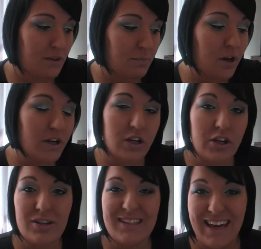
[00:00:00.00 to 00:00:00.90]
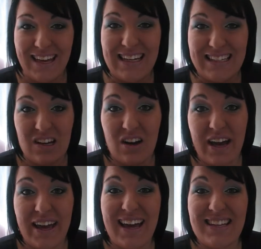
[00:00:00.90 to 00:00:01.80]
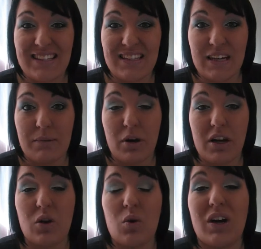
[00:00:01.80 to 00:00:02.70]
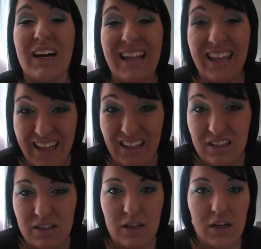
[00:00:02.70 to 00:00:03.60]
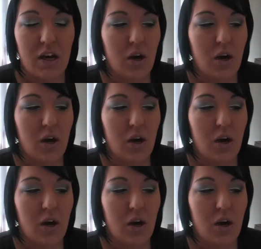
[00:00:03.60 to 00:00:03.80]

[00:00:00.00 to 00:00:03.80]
The product I use, NSI, has a product called Cleanse,